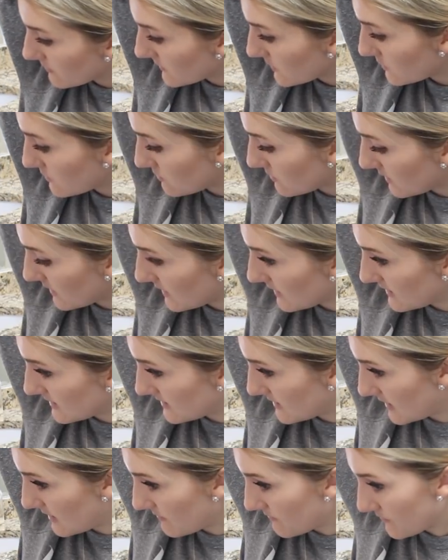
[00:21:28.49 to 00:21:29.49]
Just really
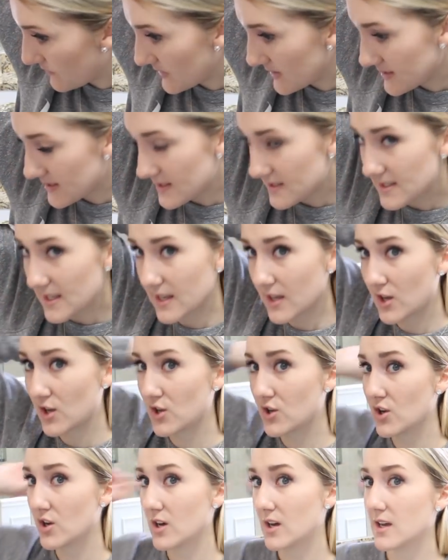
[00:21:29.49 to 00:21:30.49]
easy. This is like
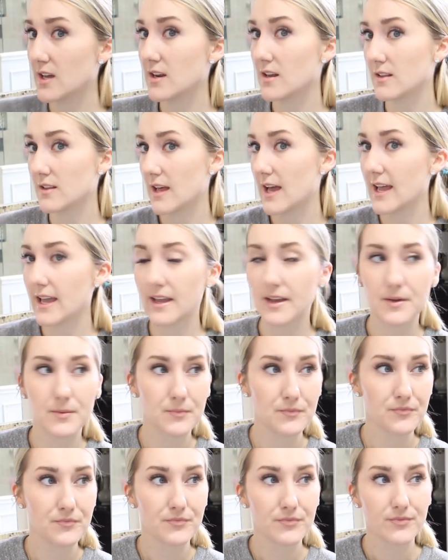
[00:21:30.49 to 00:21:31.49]
a good like
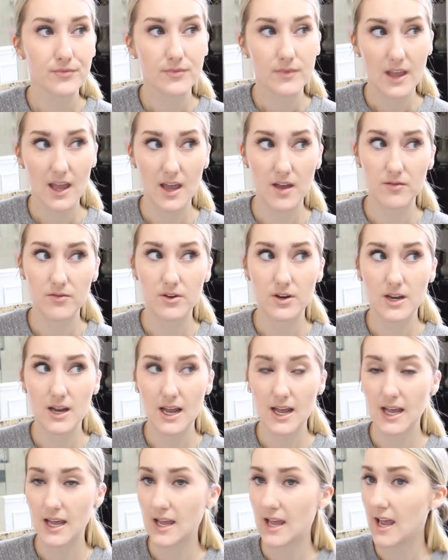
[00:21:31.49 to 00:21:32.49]

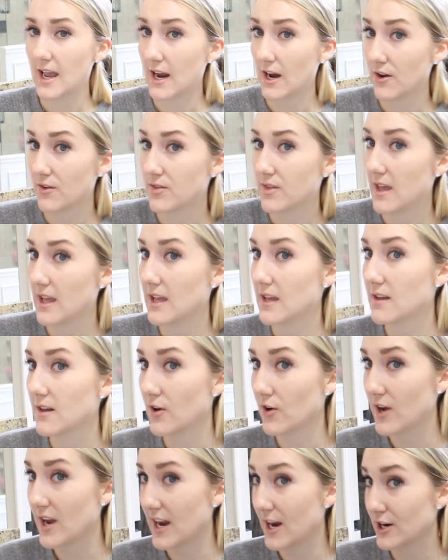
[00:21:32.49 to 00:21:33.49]
everyday hair
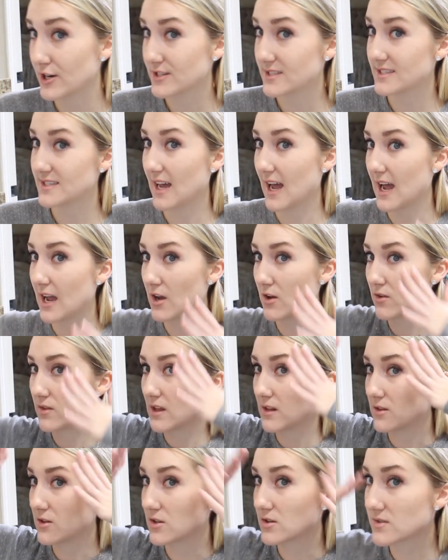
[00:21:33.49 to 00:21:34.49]
thing or hairstyle
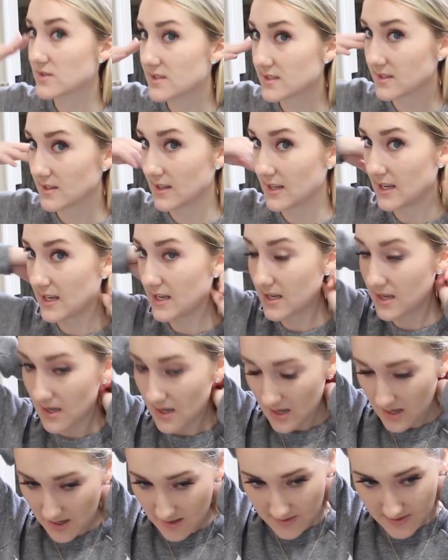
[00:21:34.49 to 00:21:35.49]
that looks sleek.
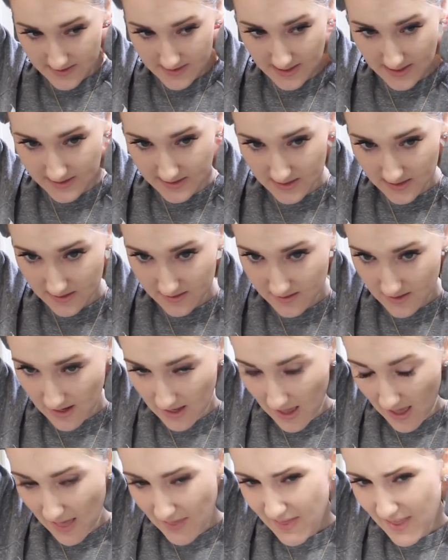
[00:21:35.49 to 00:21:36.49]
That doesn't,
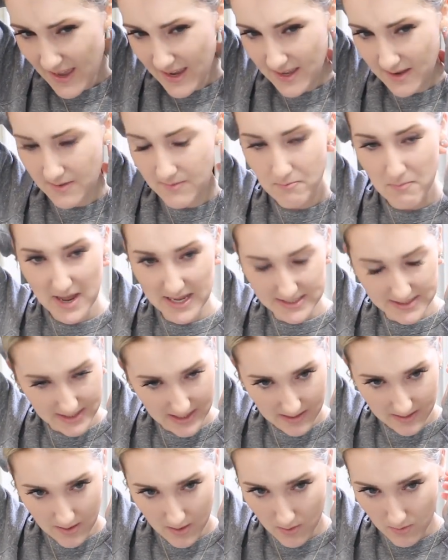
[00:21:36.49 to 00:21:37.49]
I like it
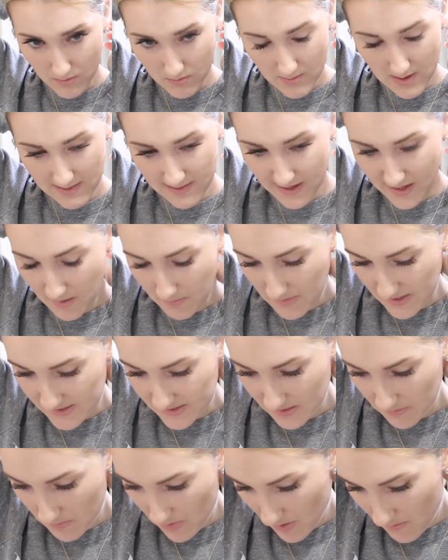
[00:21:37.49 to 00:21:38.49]
messy though. I like a
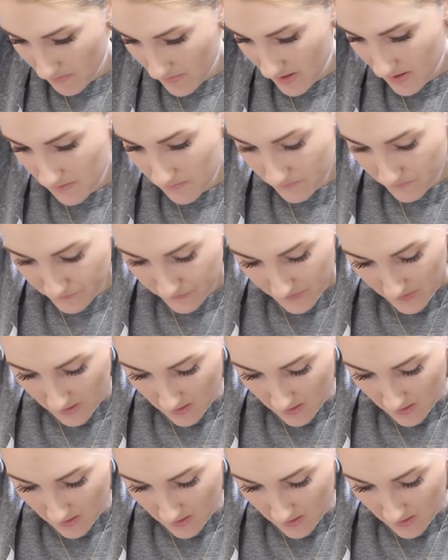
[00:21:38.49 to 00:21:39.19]
messy mom bun.